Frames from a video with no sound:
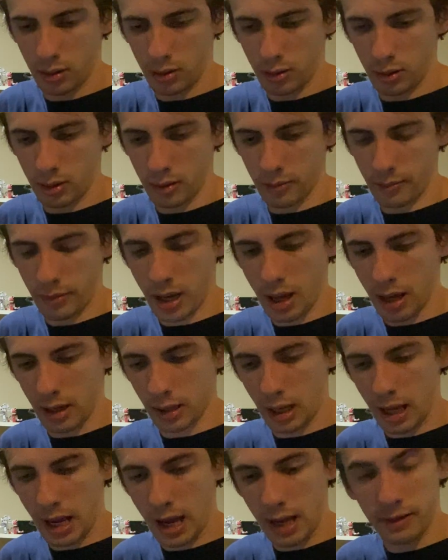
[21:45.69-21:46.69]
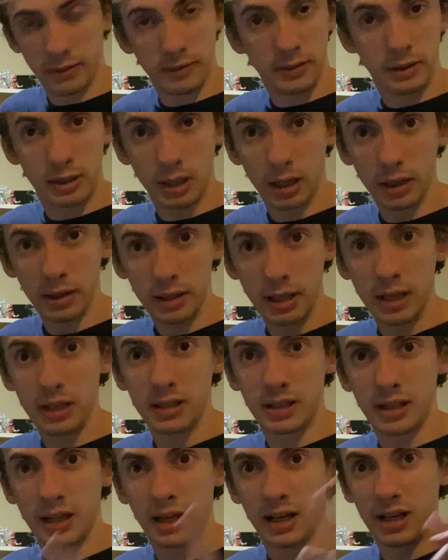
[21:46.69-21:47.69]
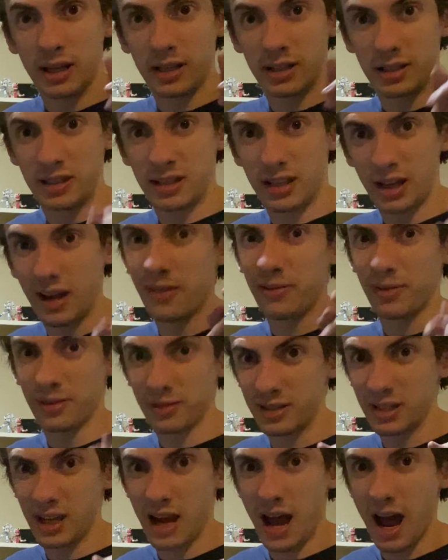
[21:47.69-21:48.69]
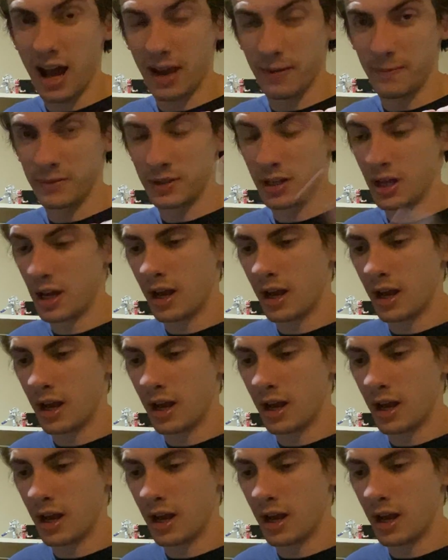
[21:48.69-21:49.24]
on back. I've done this several times.